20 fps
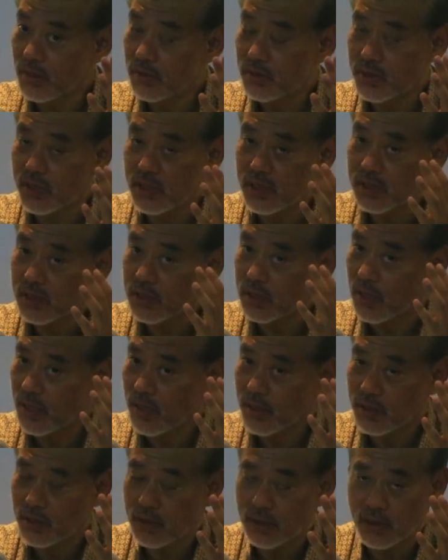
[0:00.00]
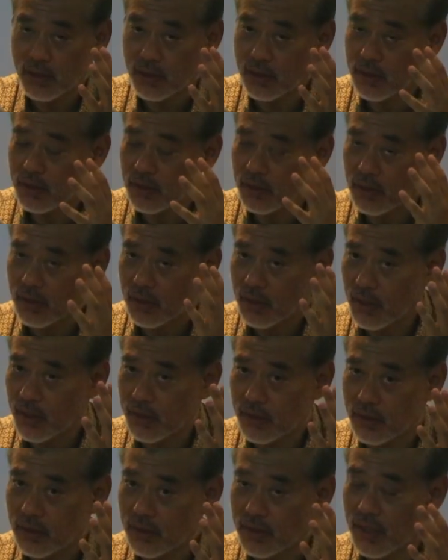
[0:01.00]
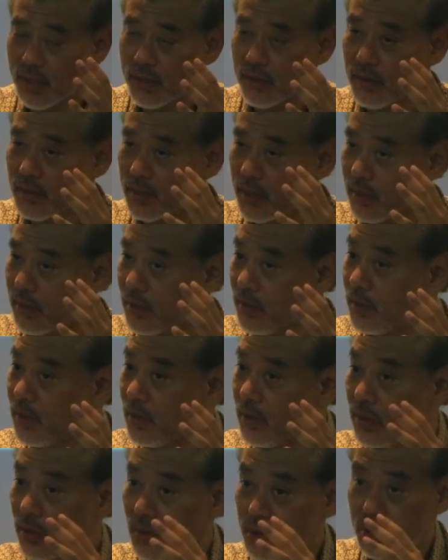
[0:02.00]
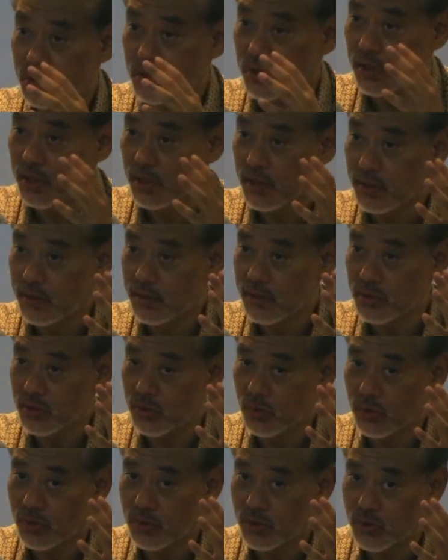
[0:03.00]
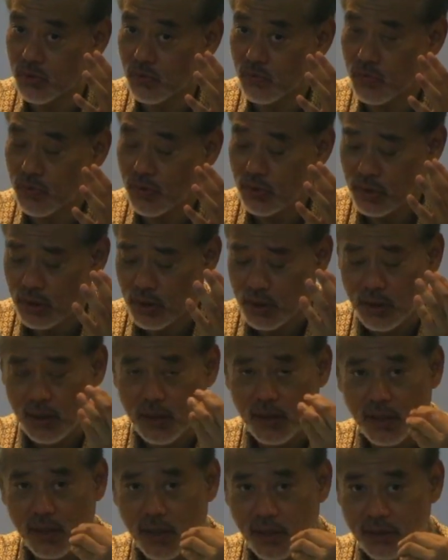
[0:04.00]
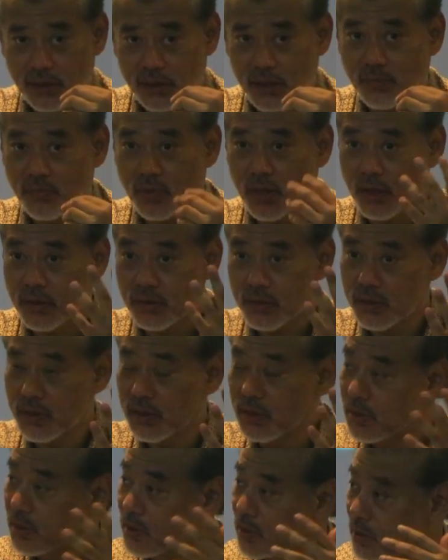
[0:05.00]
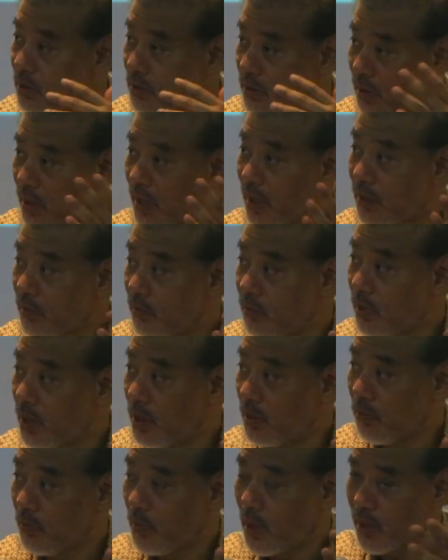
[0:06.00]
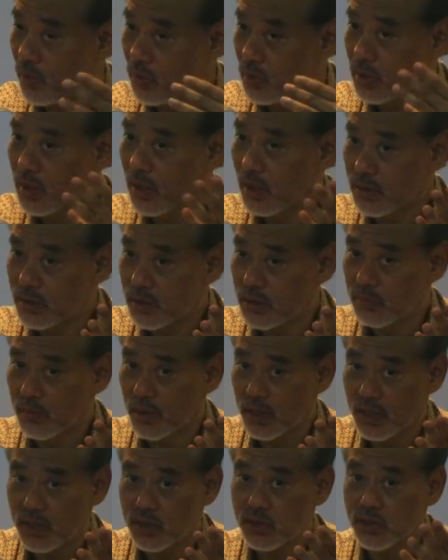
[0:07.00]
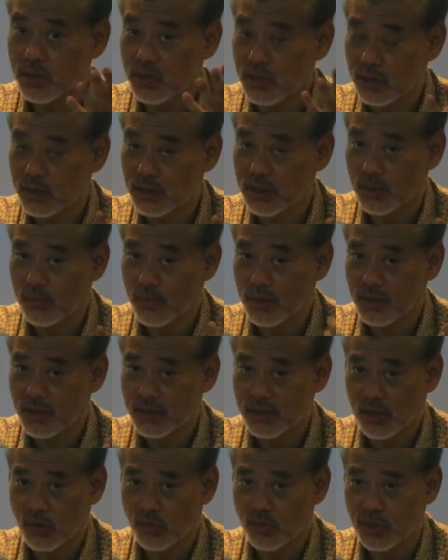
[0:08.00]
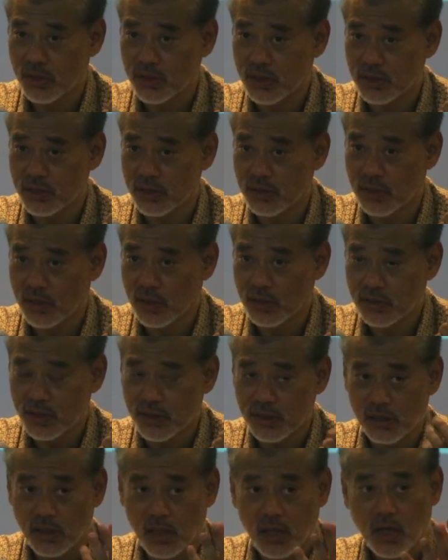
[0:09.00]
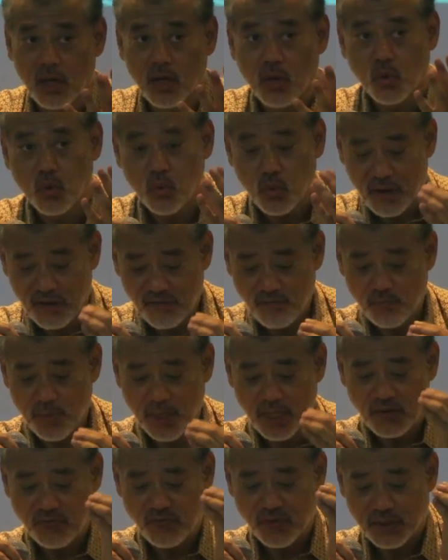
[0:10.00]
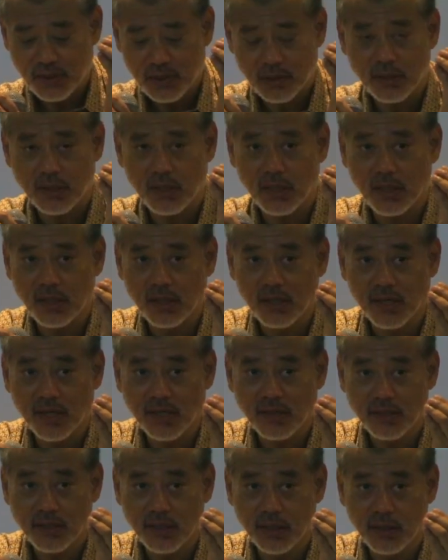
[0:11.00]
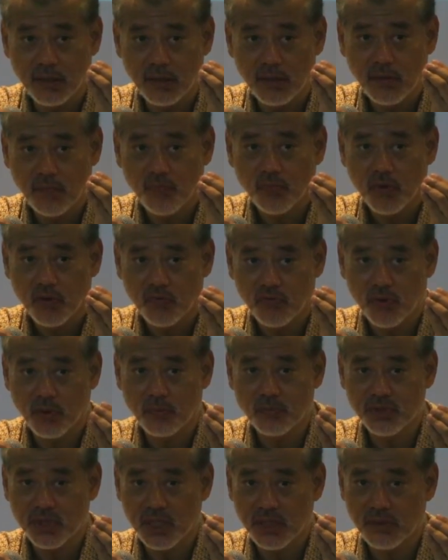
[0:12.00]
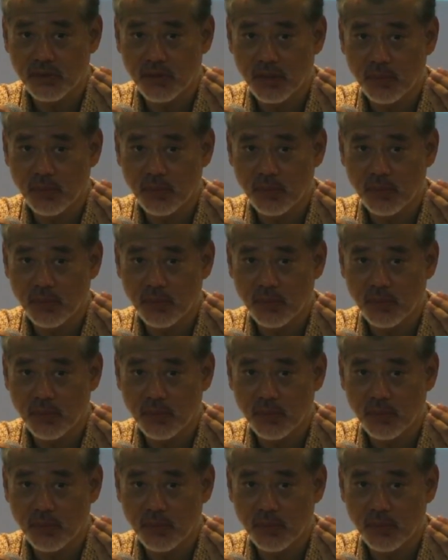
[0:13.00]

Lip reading: countries like Canada, Australia, and so on and so forth, and some countries like my own country, Malaysia, and some other Southeast Asian countries who have benefited a great deal from trade